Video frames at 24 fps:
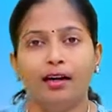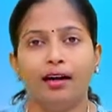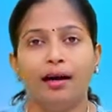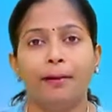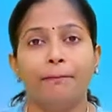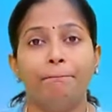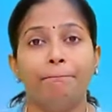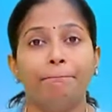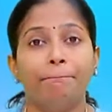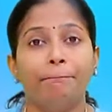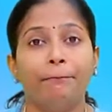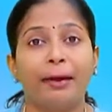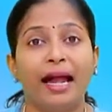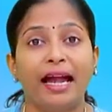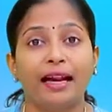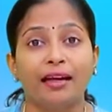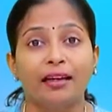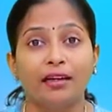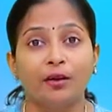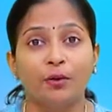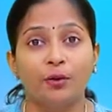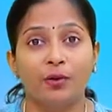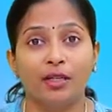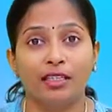a
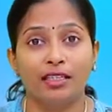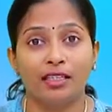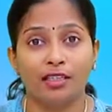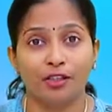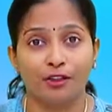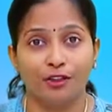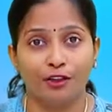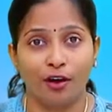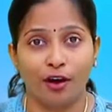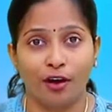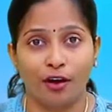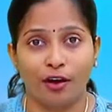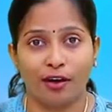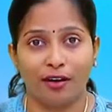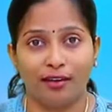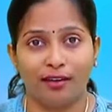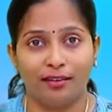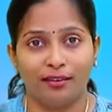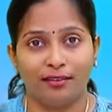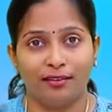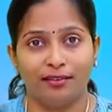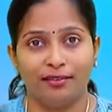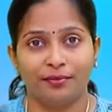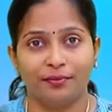penguin
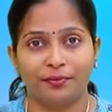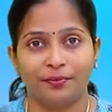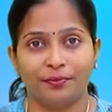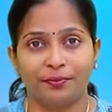doll,